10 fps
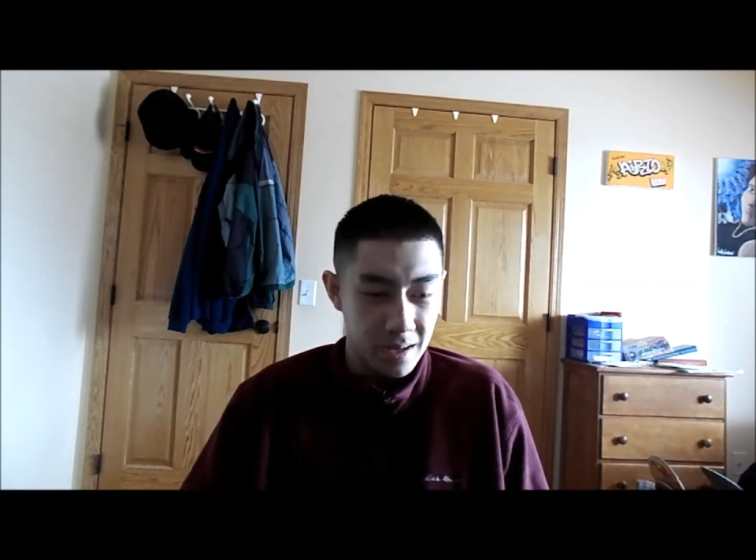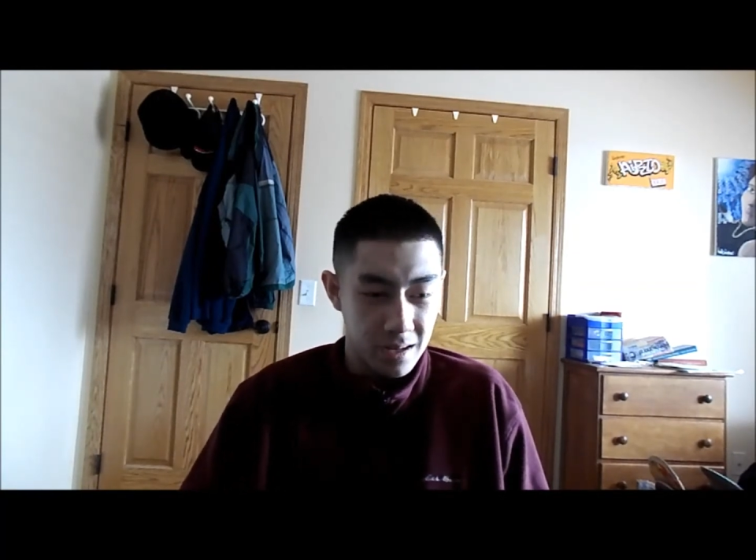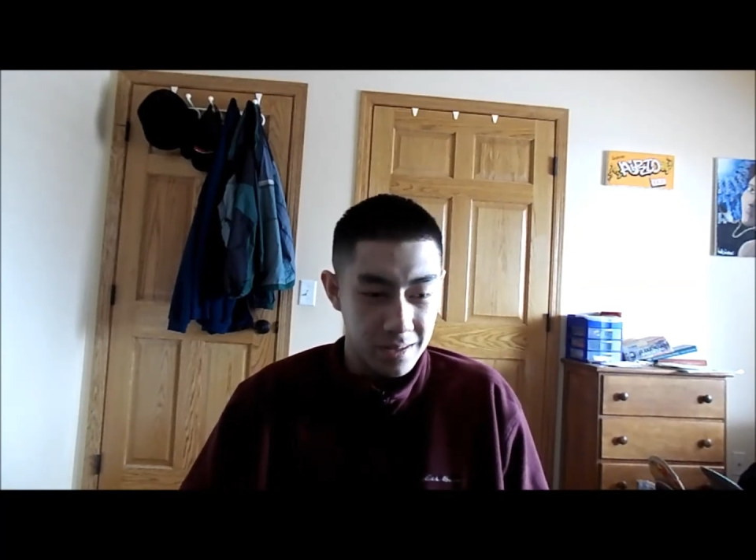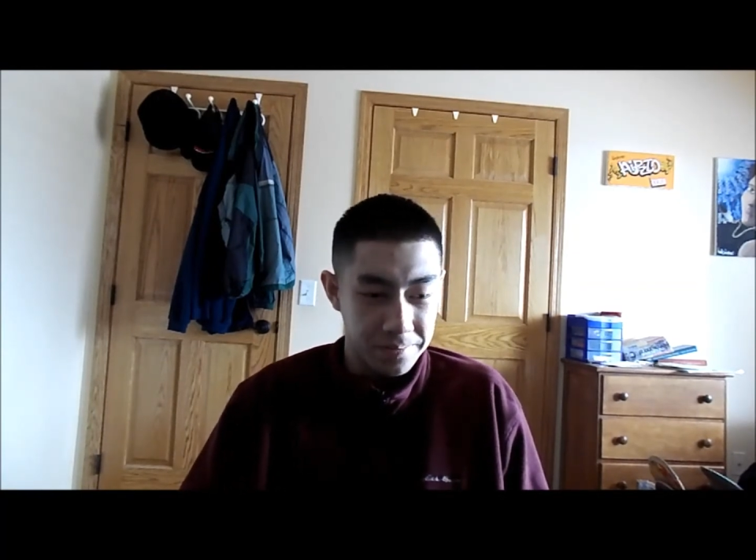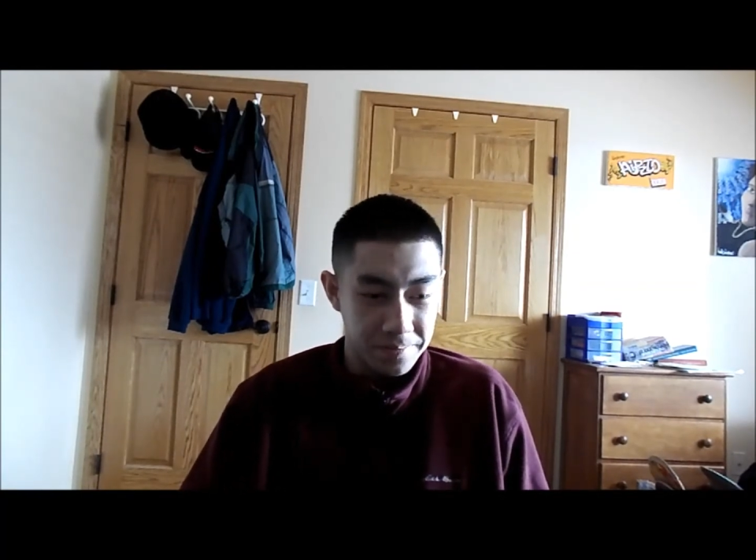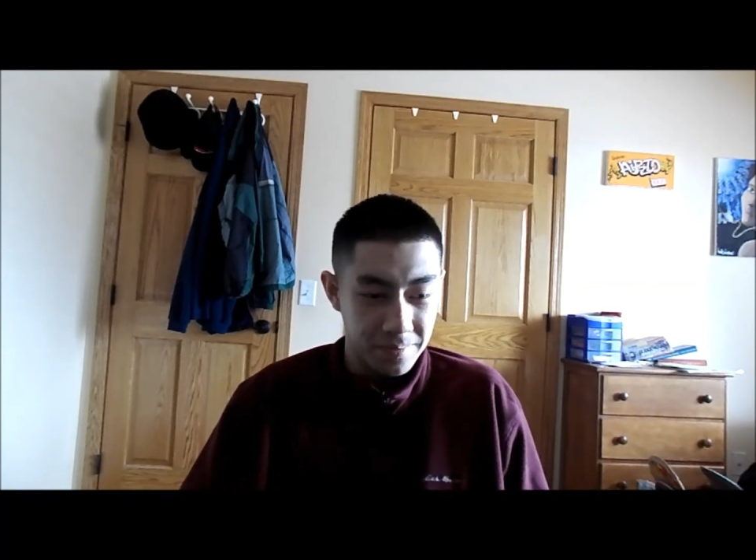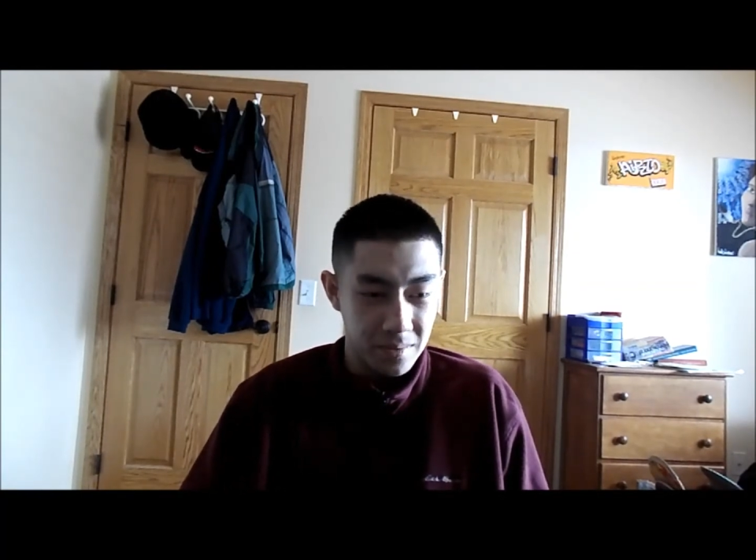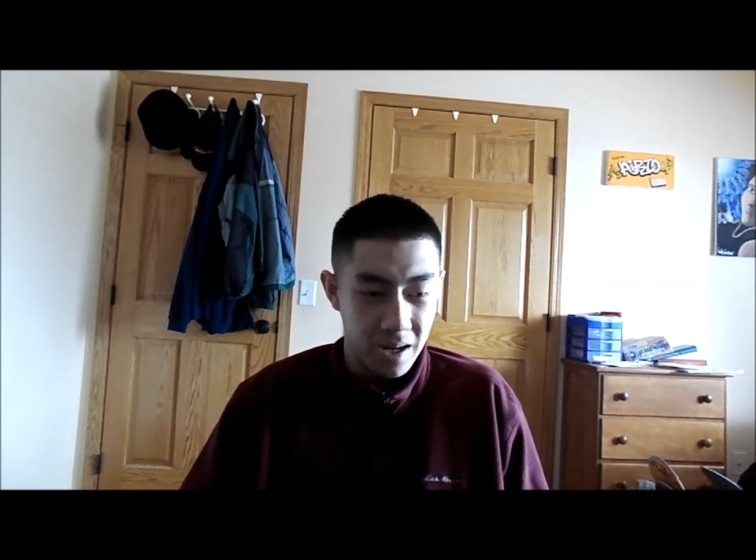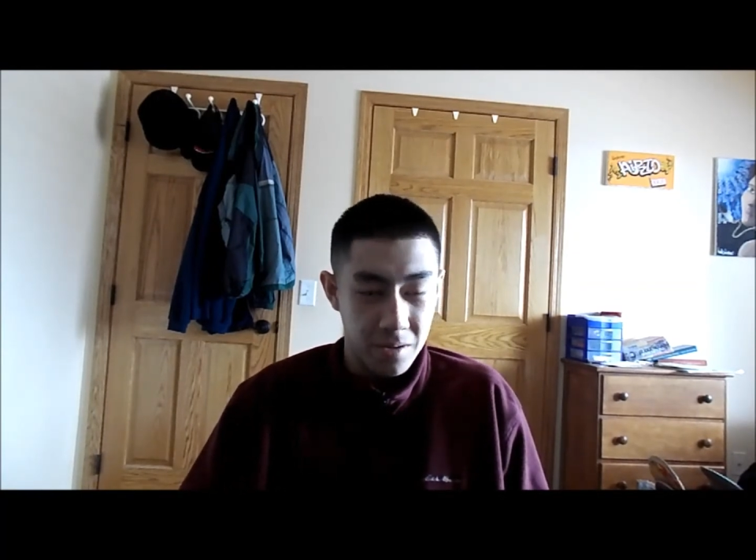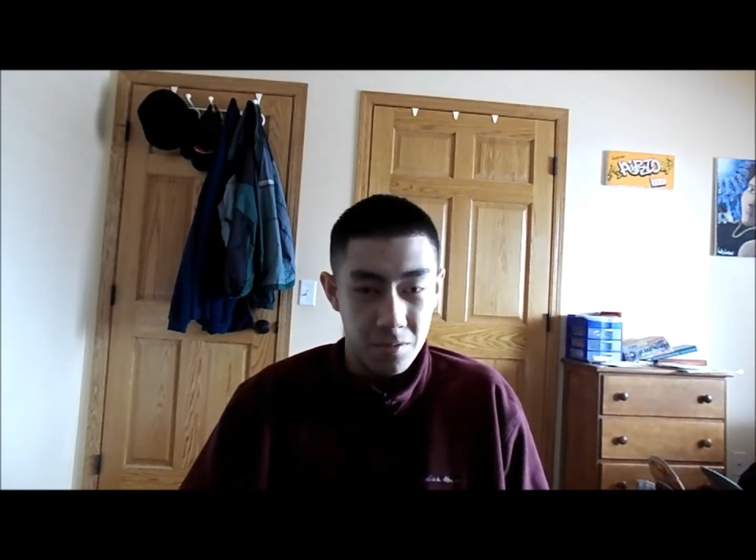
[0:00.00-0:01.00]
um,
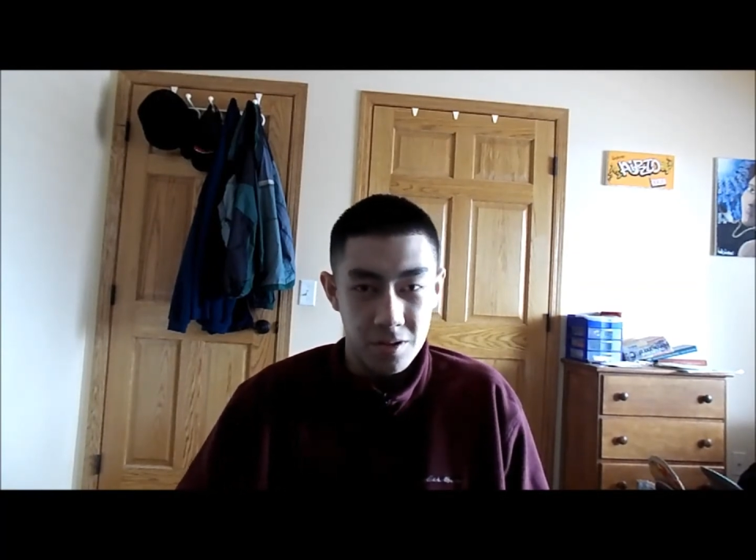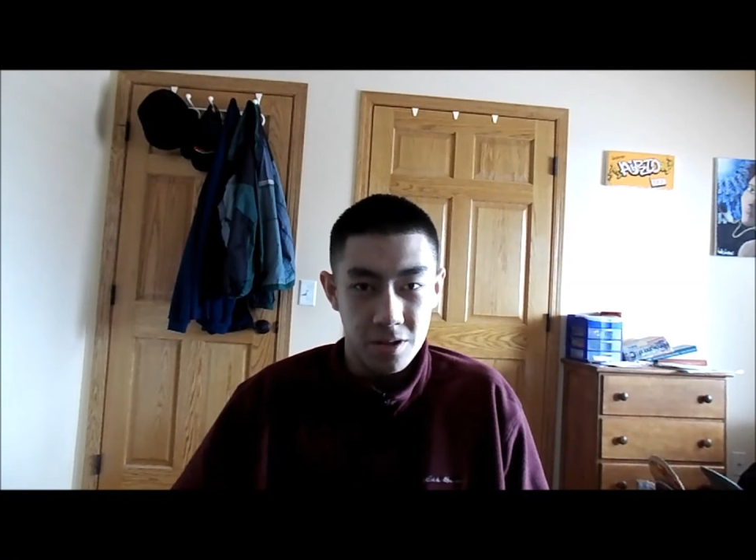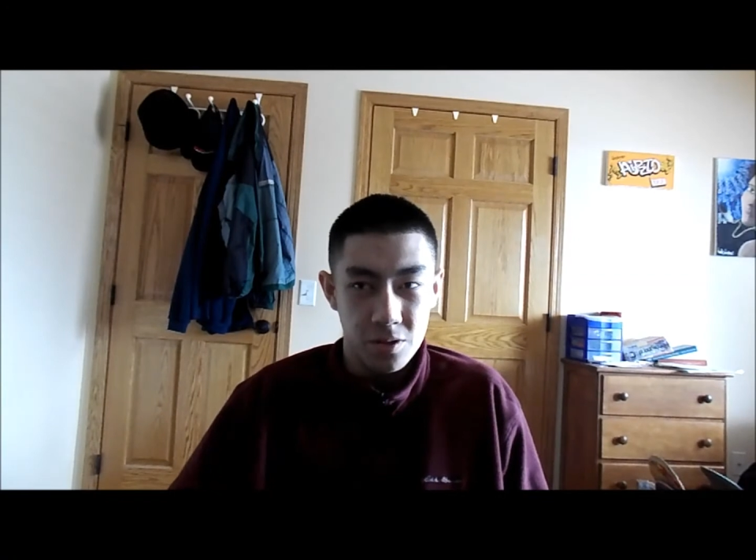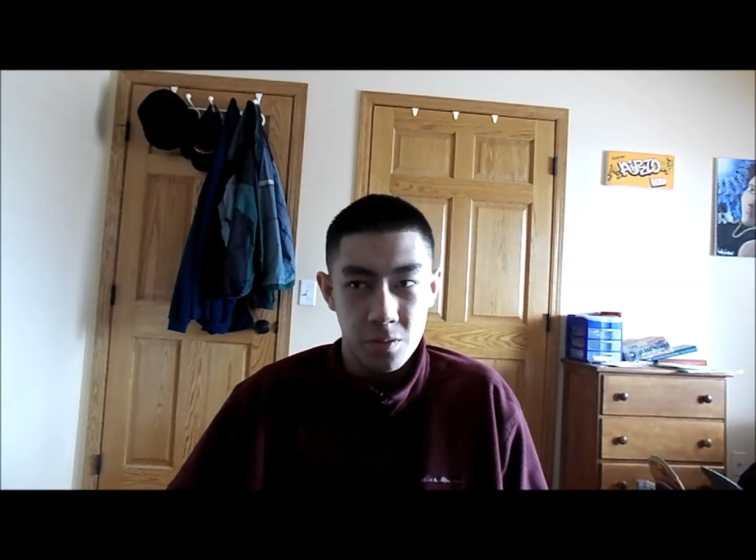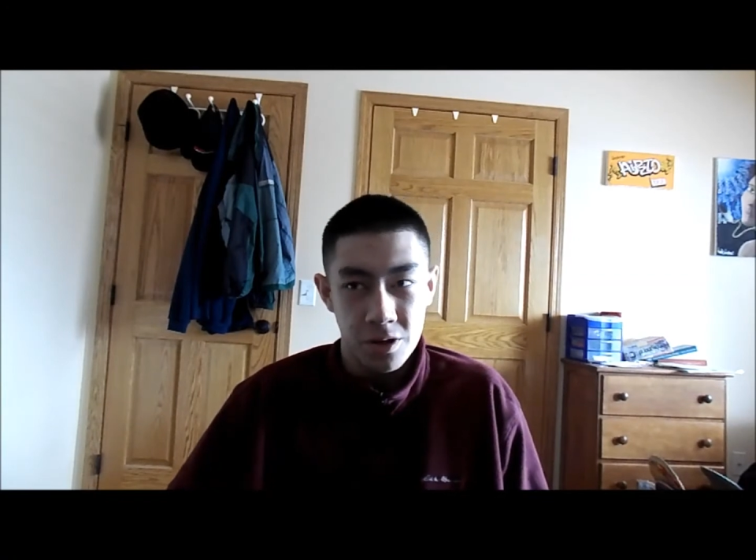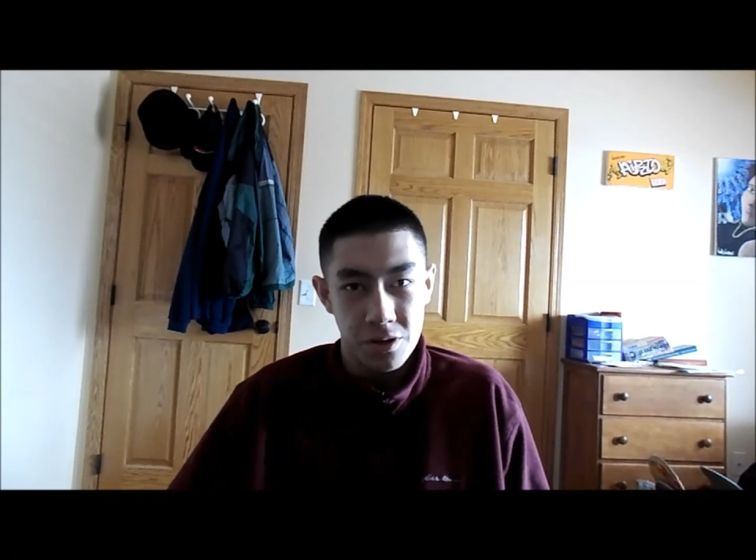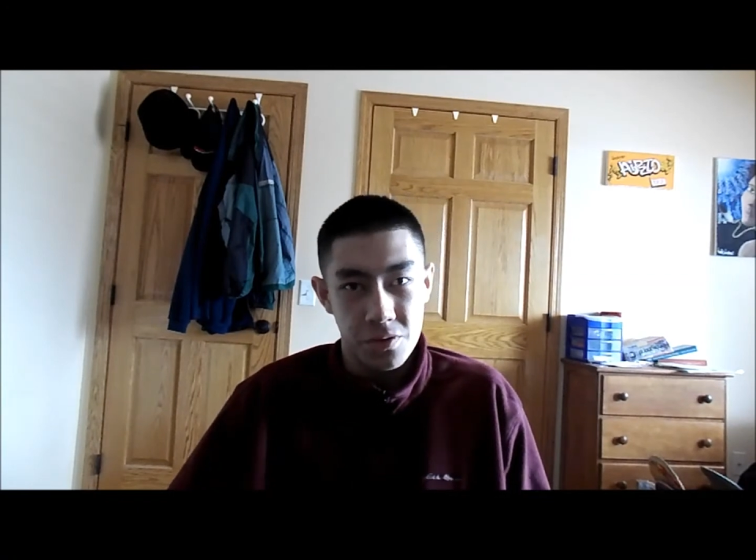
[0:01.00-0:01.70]
I really do want to